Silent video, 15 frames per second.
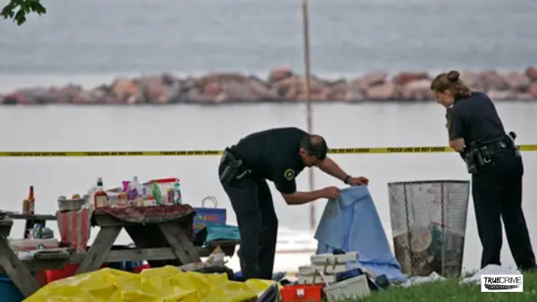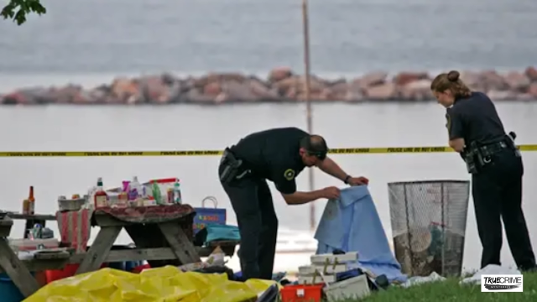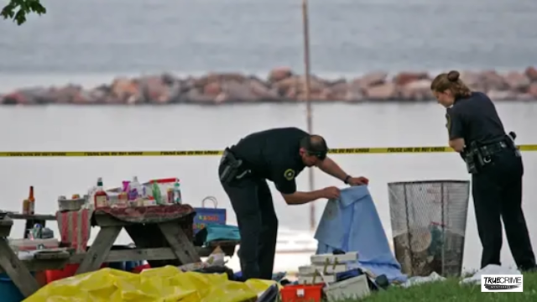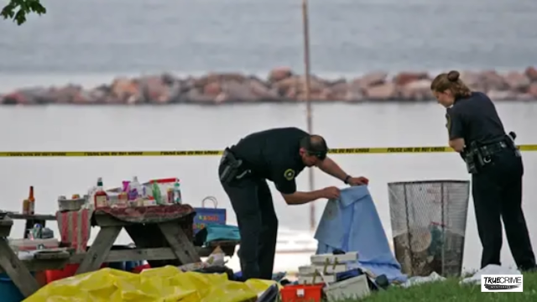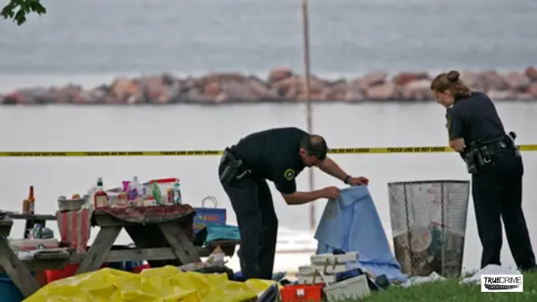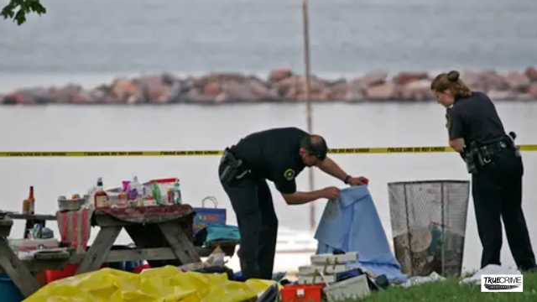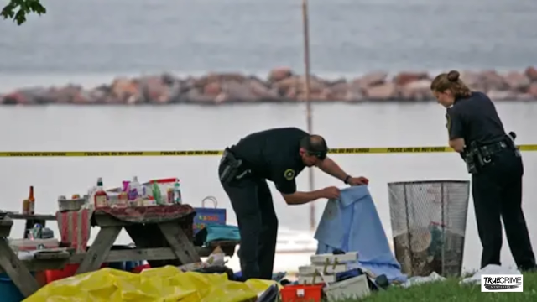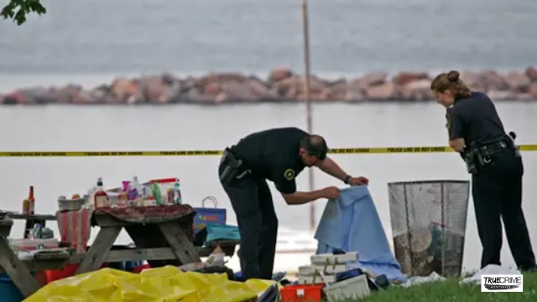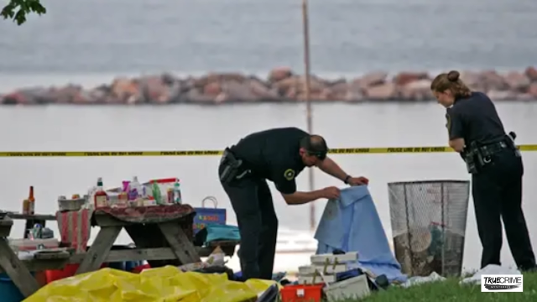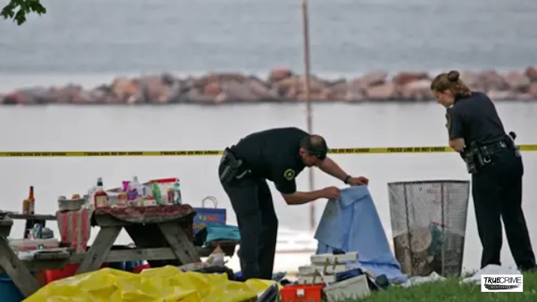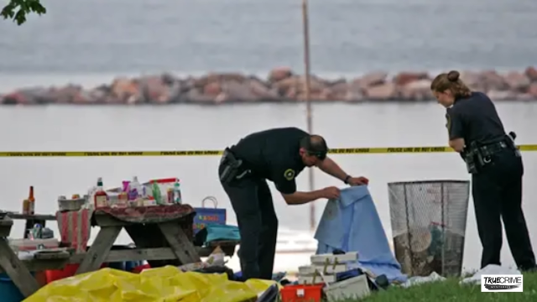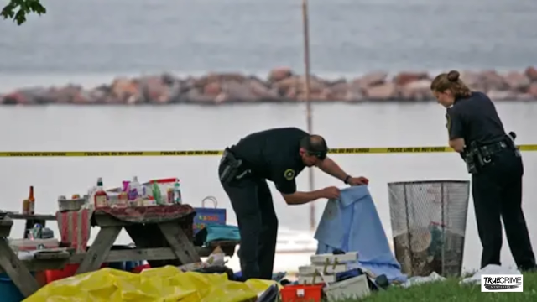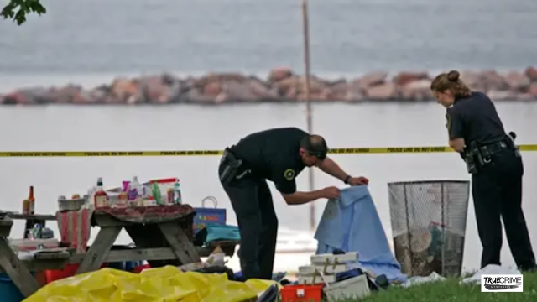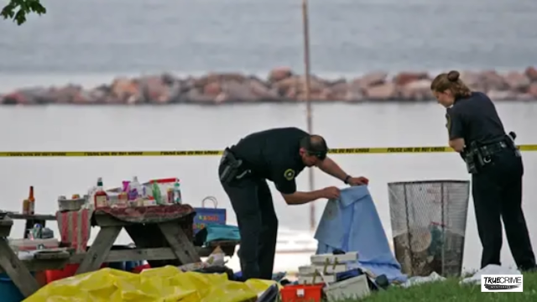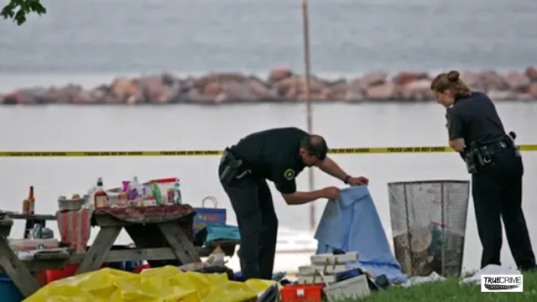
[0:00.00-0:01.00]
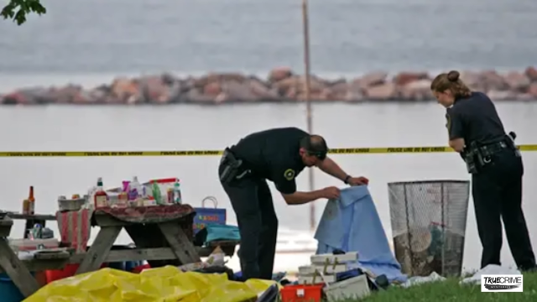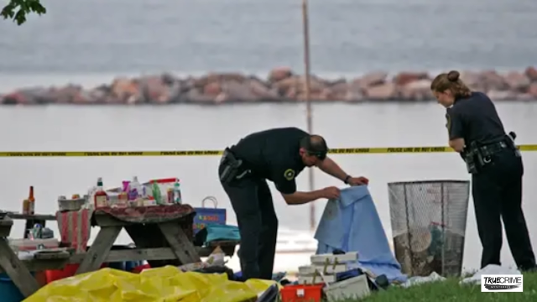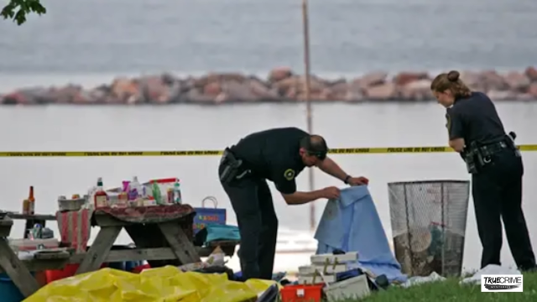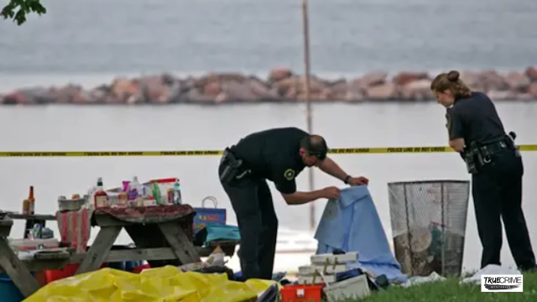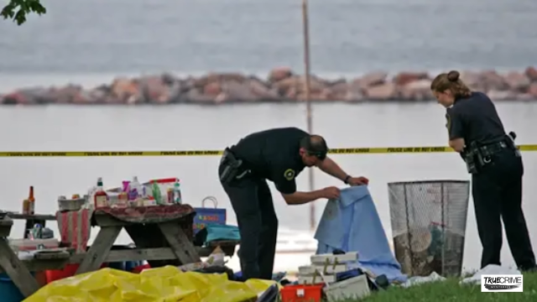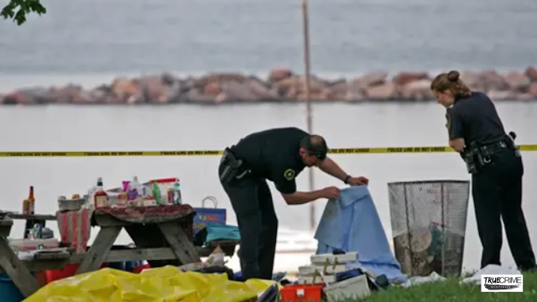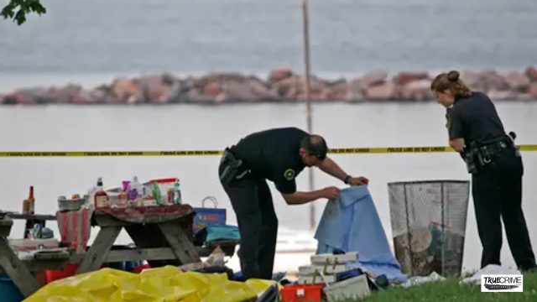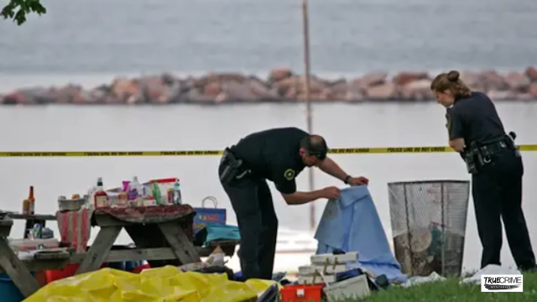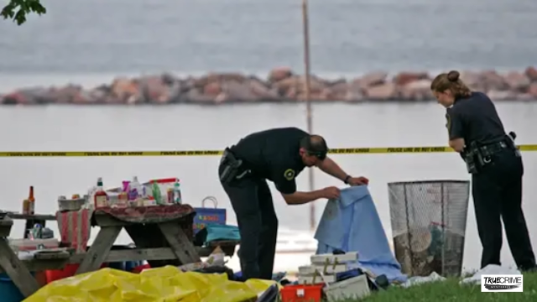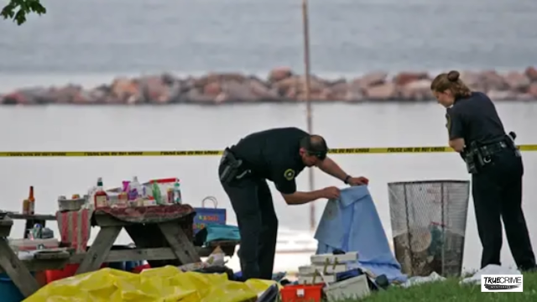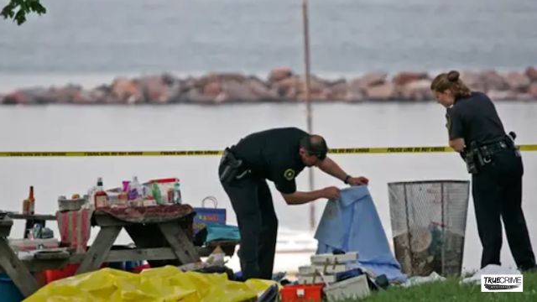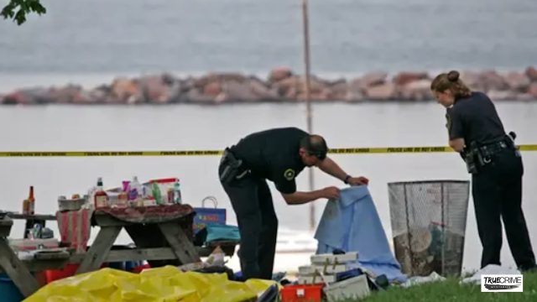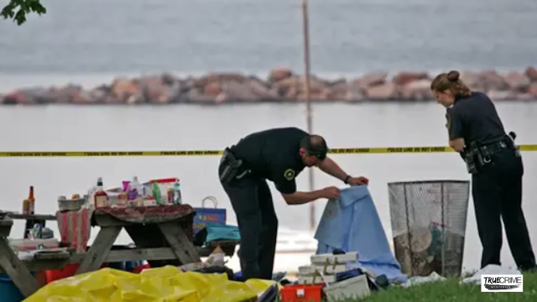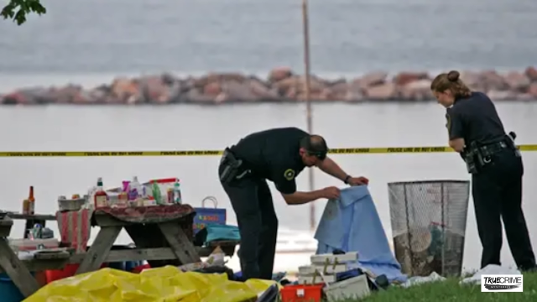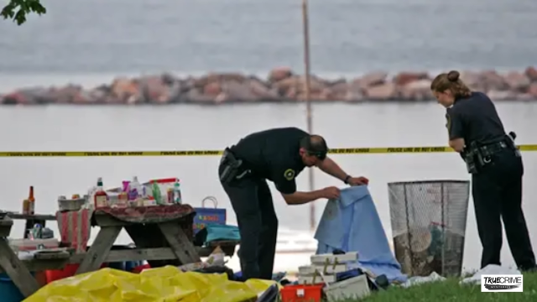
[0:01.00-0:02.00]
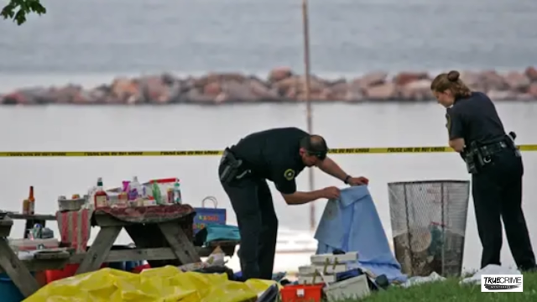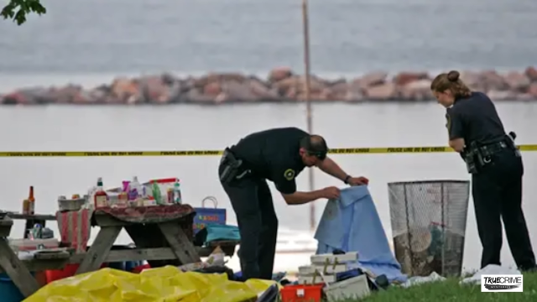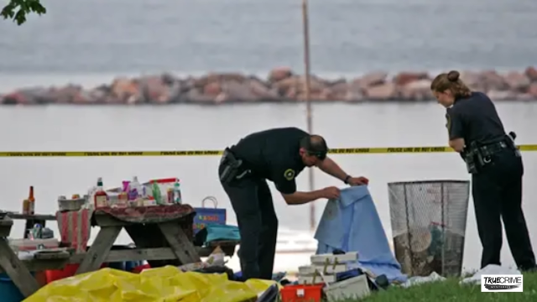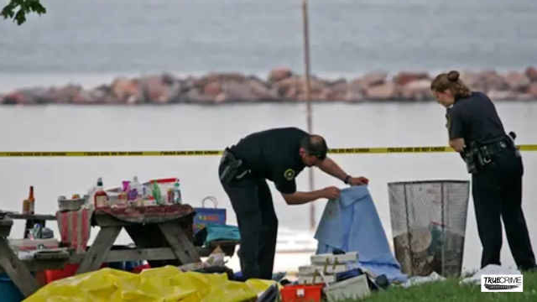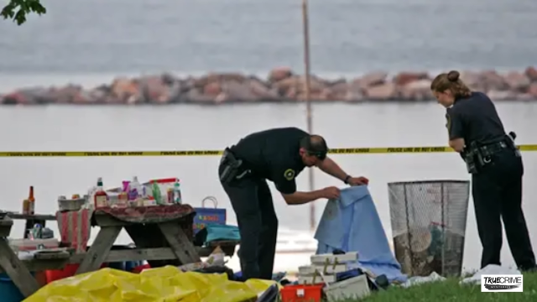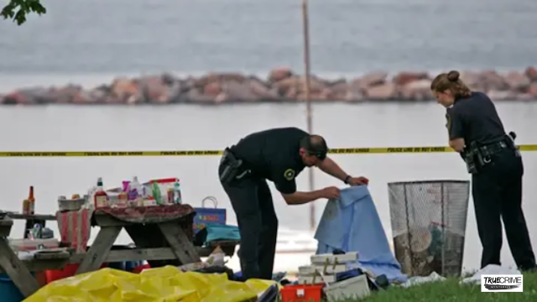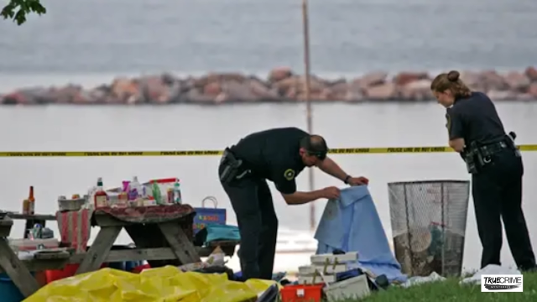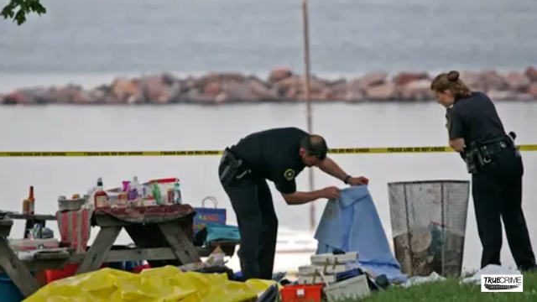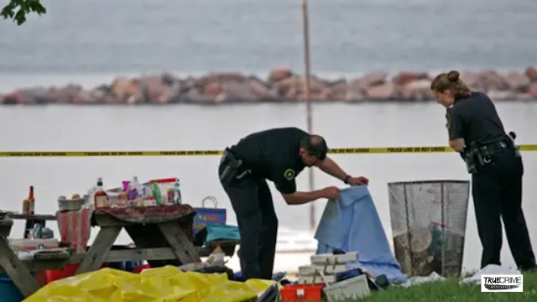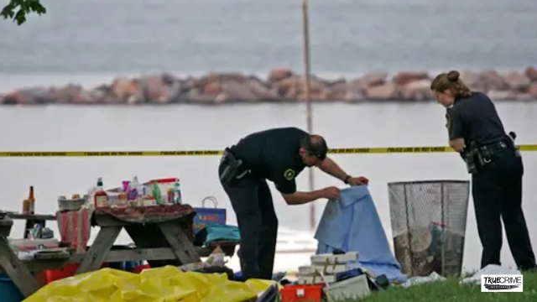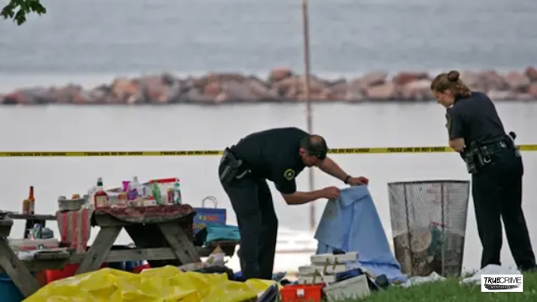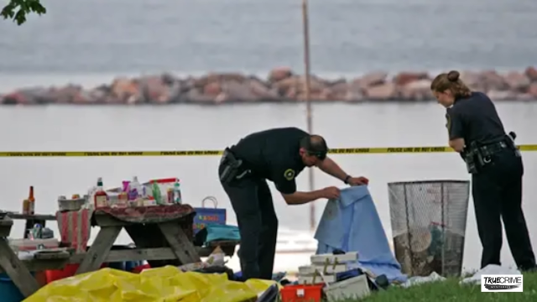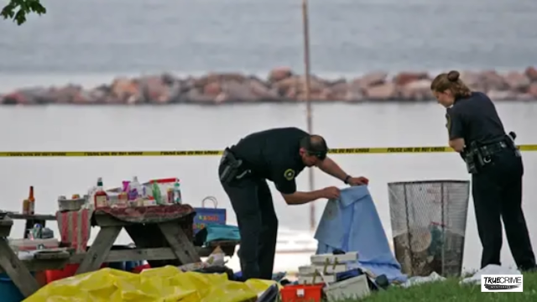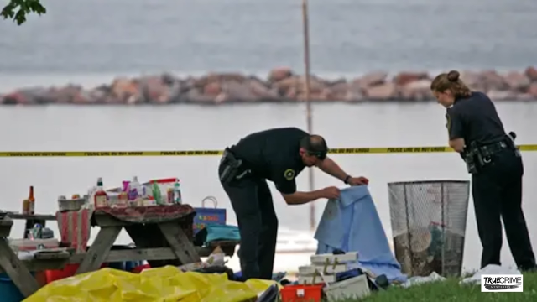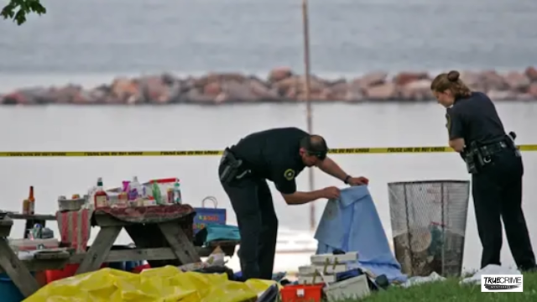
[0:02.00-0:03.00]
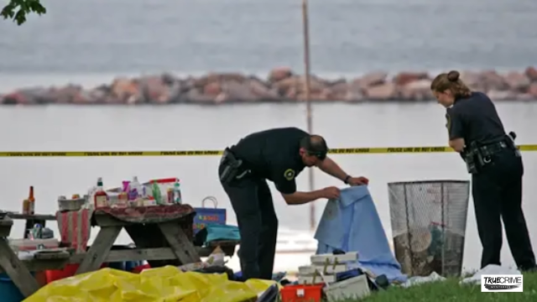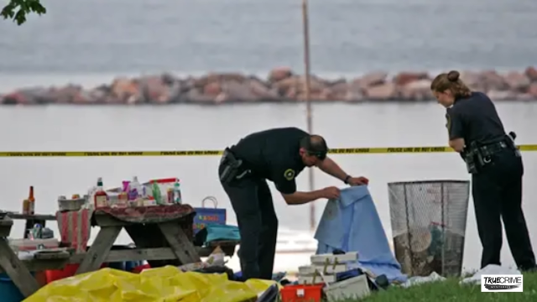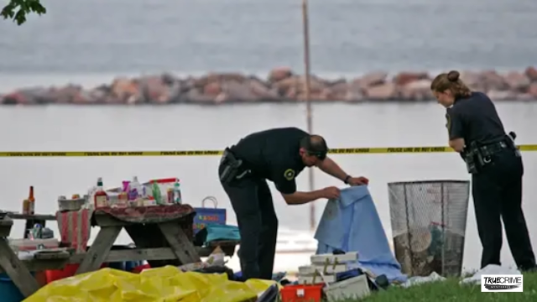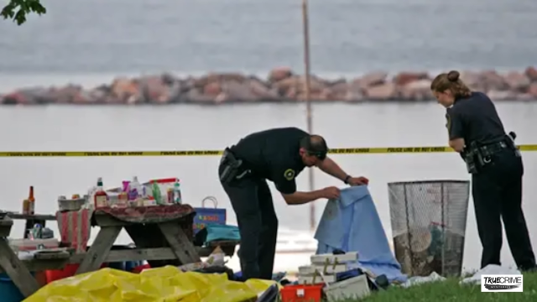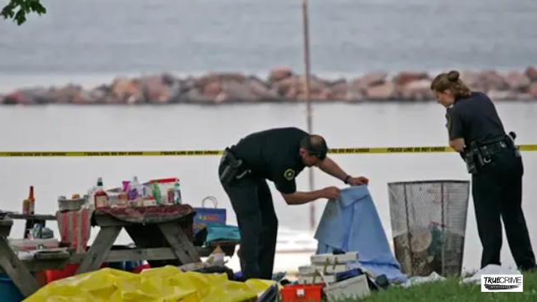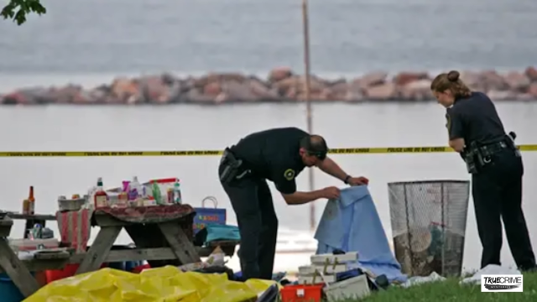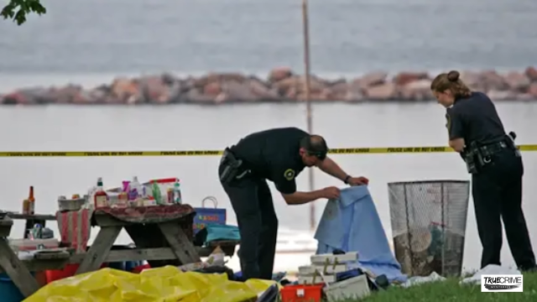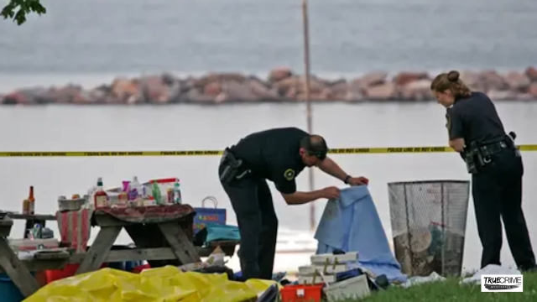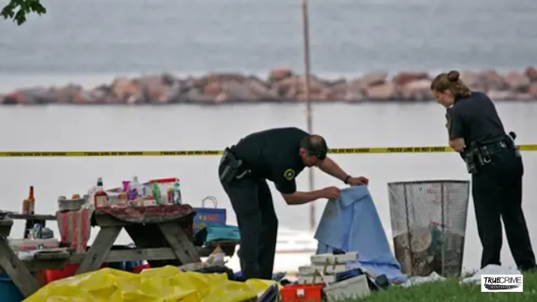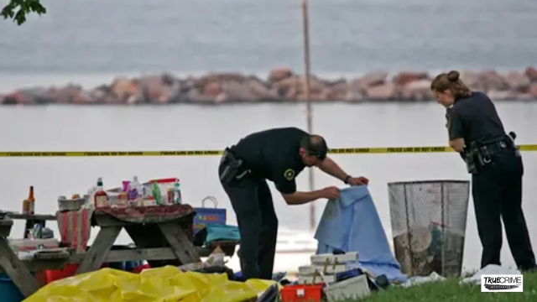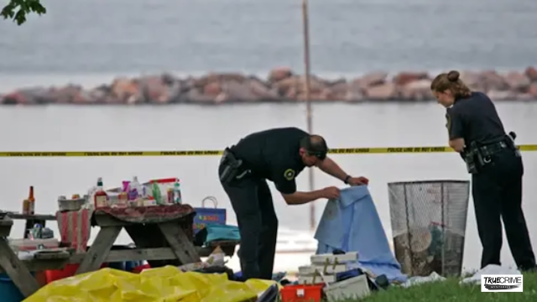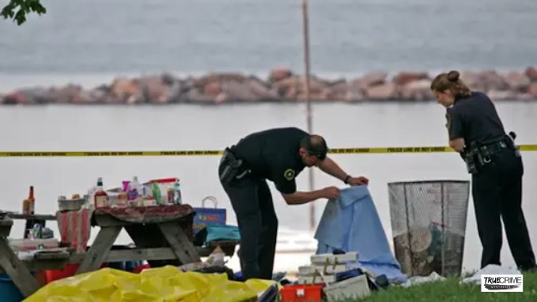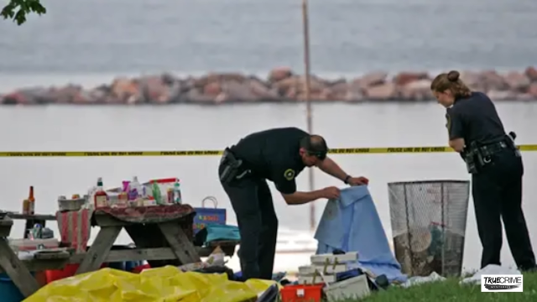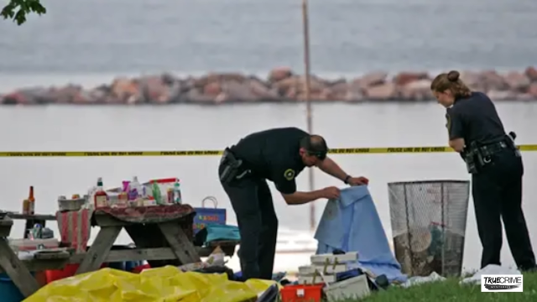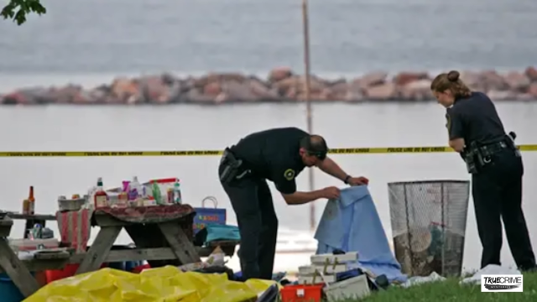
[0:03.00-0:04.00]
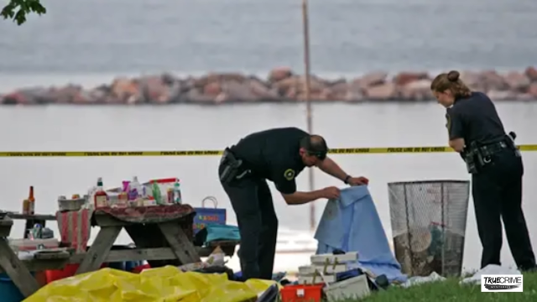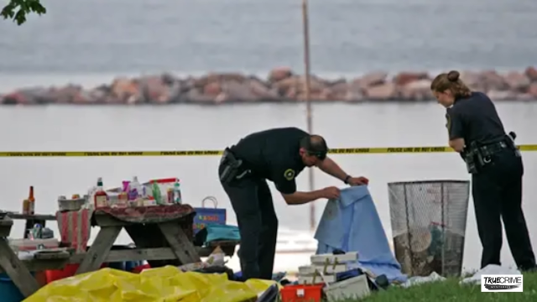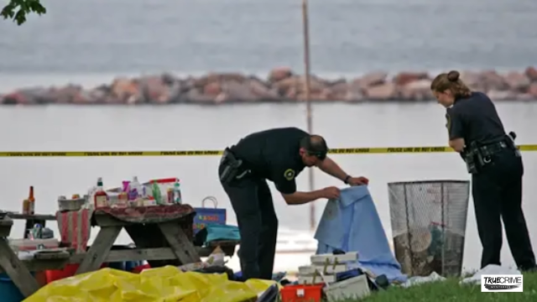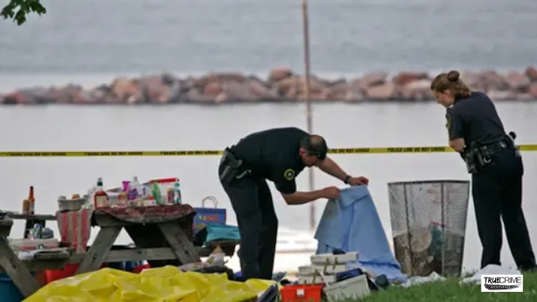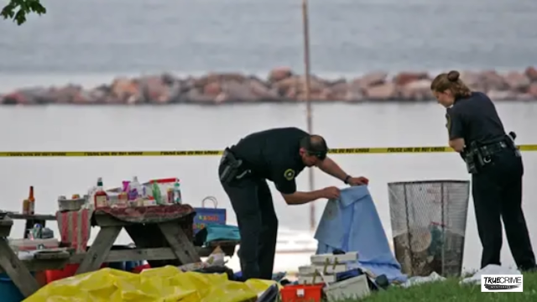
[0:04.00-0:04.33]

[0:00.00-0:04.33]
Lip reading: No face is visible, so there are no lips to read.